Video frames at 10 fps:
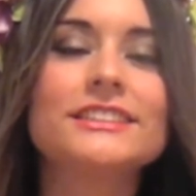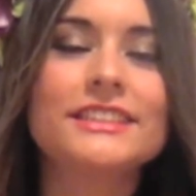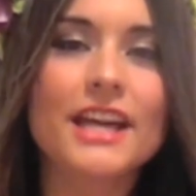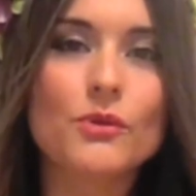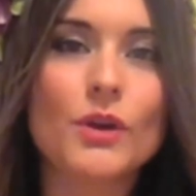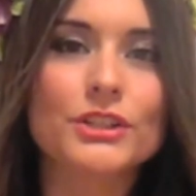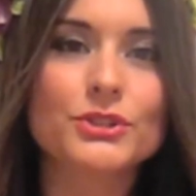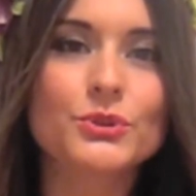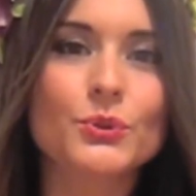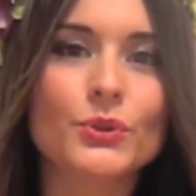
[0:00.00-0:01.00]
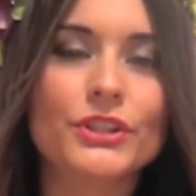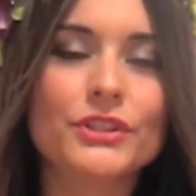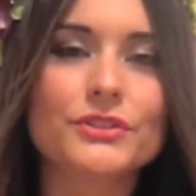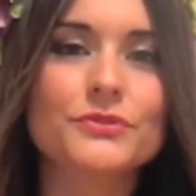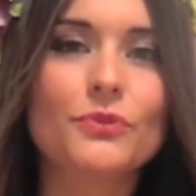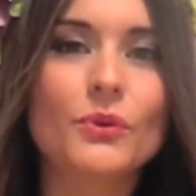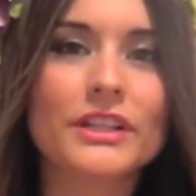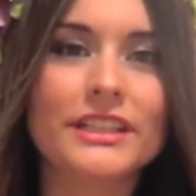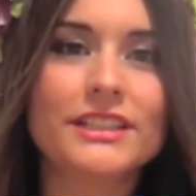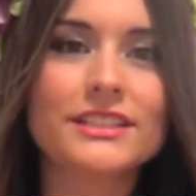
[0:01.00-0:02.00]
DIY tutorials
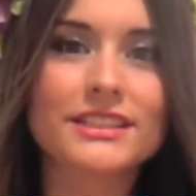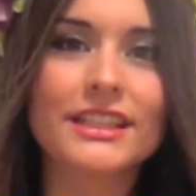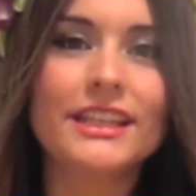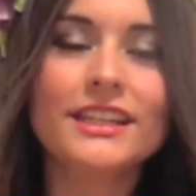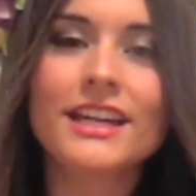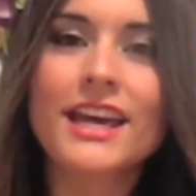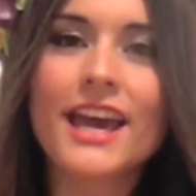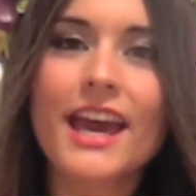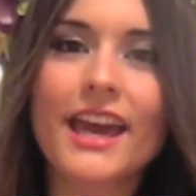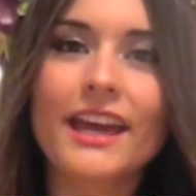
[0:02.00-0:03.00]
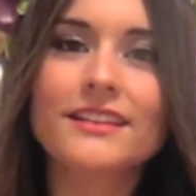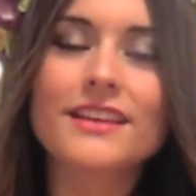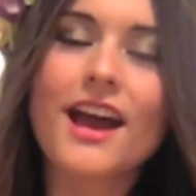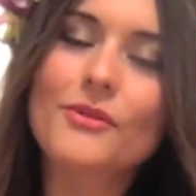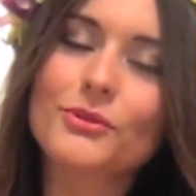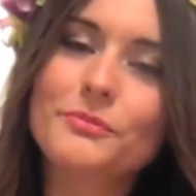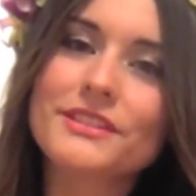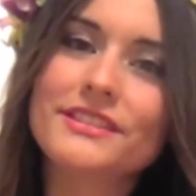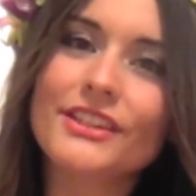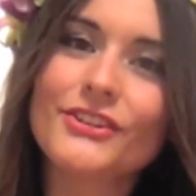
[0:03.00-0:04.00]
for EDC. And I will
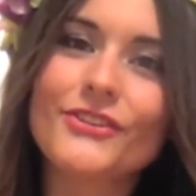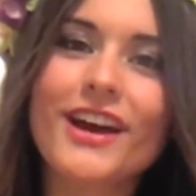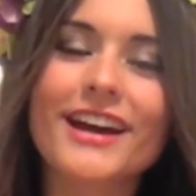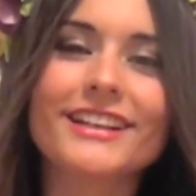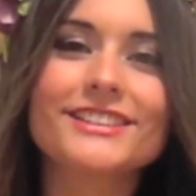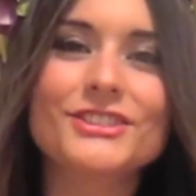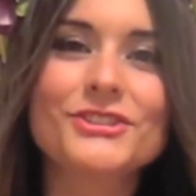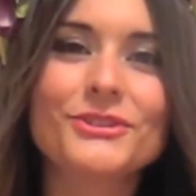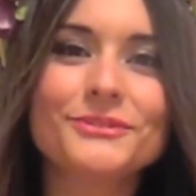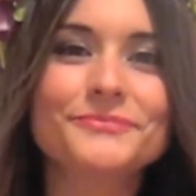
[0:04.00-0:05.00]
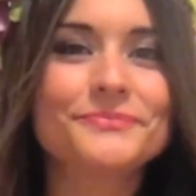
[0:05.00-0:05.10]
be seeing you guys soon.